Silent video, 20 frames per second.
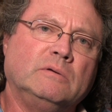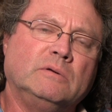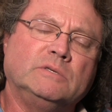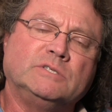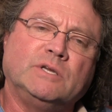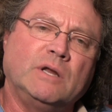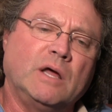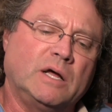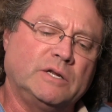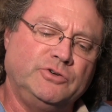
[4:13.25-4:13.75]

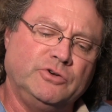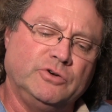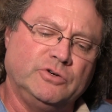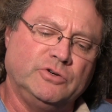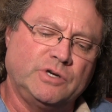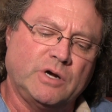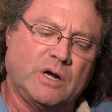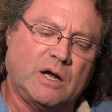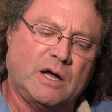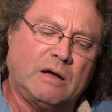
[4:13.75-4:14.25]
It's not your
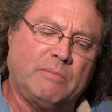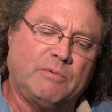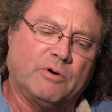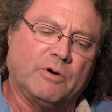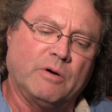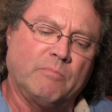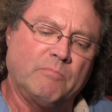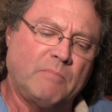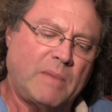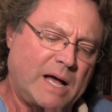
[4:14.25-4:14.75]
job
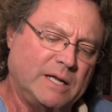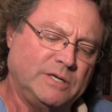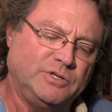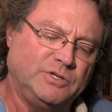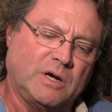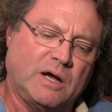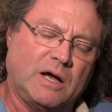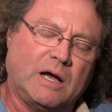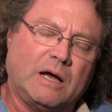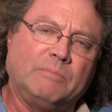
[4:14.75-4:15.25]
or my
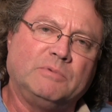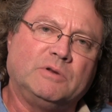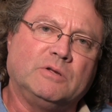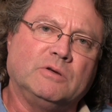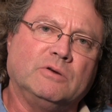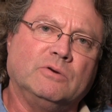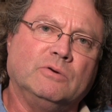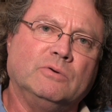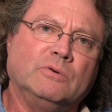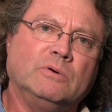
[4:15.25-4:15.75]
job
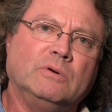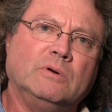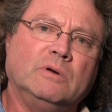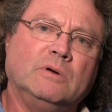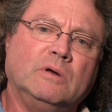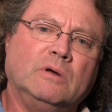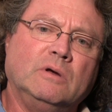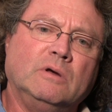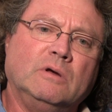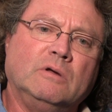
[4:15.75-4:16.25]
to
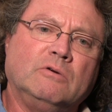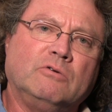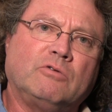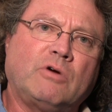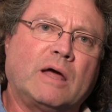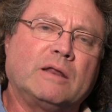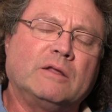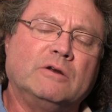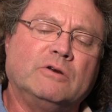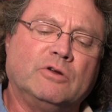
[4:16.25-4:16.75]

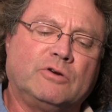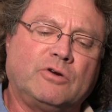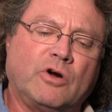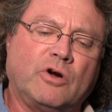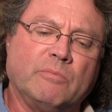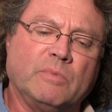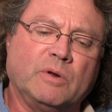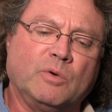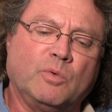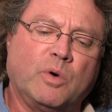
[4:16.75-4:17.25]
try to
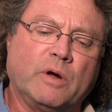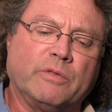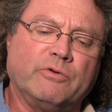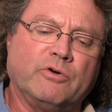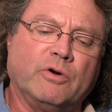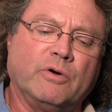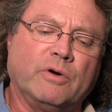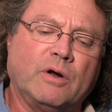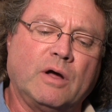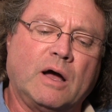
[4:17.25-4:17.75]
determine
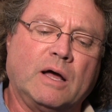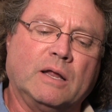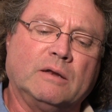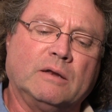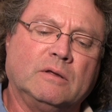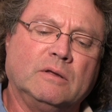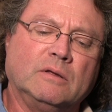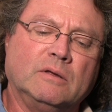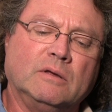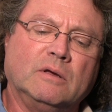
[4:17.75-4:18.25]
whether or
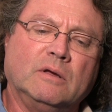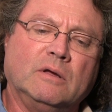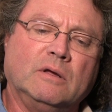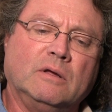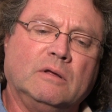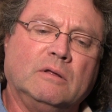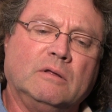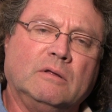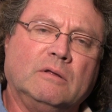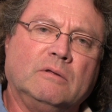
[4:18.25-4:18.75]
not
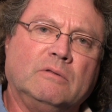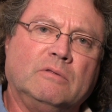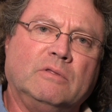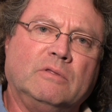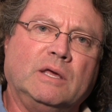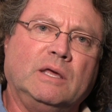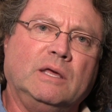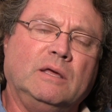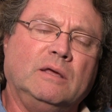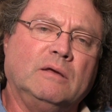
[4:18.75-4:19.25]

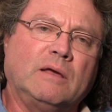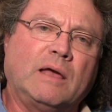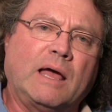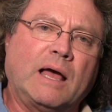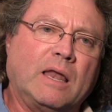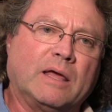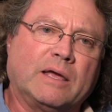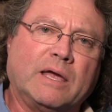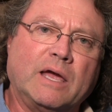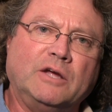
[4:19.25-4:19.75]
the
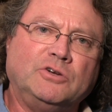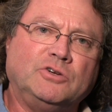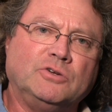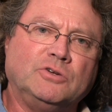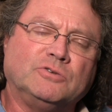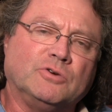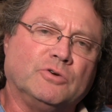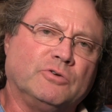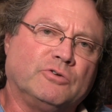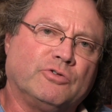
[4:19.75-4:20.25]

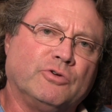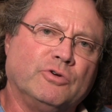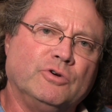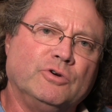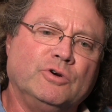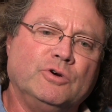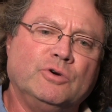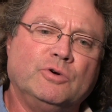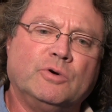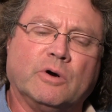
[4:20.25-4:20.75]
allegations are
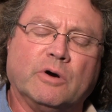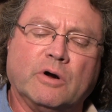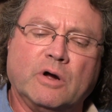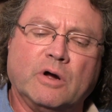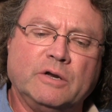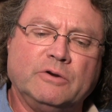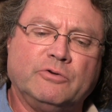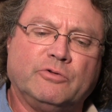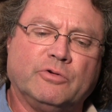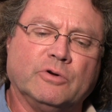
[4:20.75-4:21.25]
true or
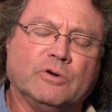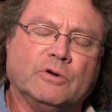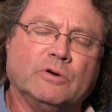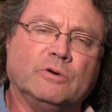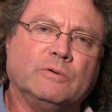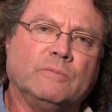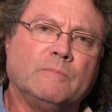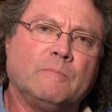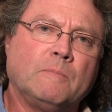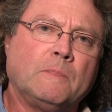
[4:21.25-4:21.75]

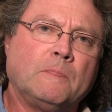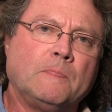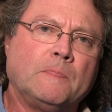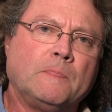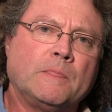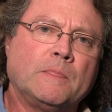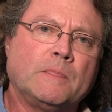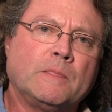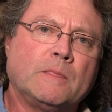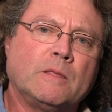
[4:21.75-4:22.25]
untrue.
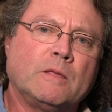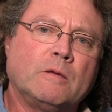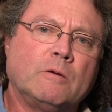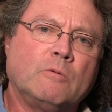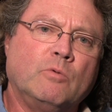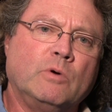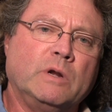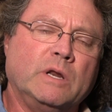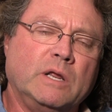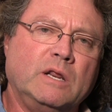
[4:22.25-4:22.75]

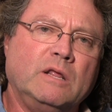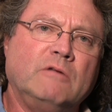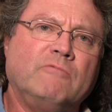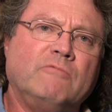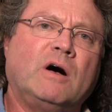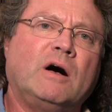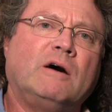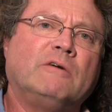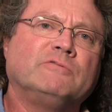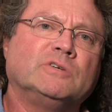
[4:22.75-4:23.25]
When it
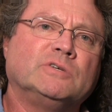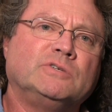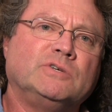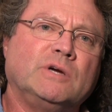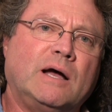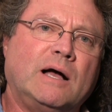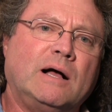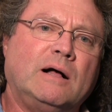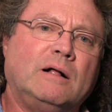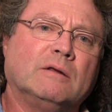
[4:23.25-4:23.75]
involves a
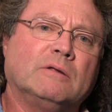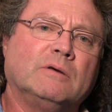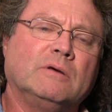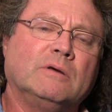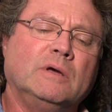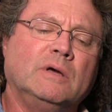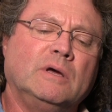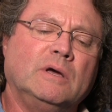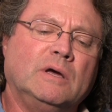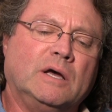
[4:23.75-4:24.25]
child
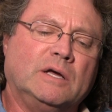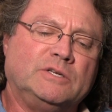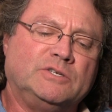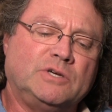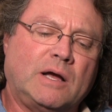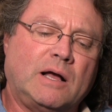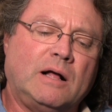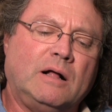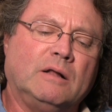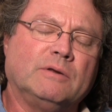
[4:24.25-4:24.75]

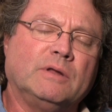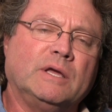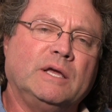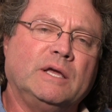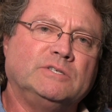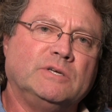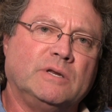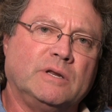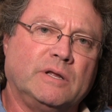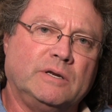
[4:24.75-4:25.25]

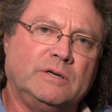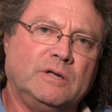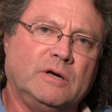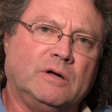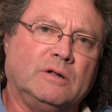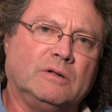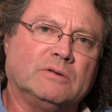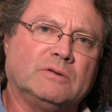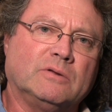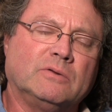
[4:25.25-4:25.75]
needs an
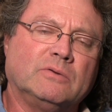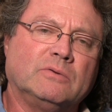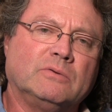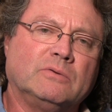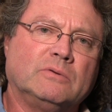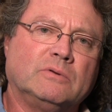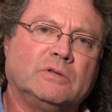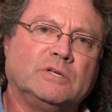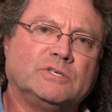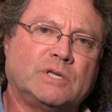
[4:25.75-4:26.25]
adult
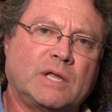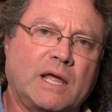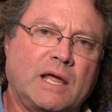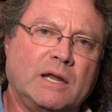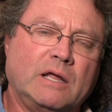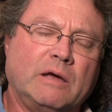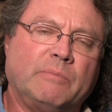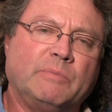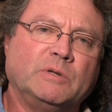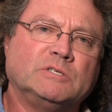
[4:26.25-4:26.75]
to
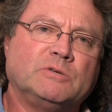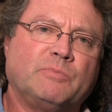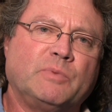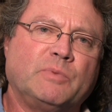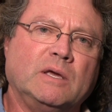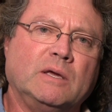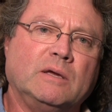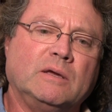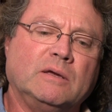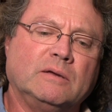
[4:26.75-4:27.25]
stand up and
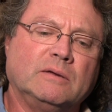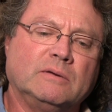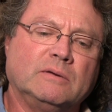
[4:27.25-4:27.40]
speak.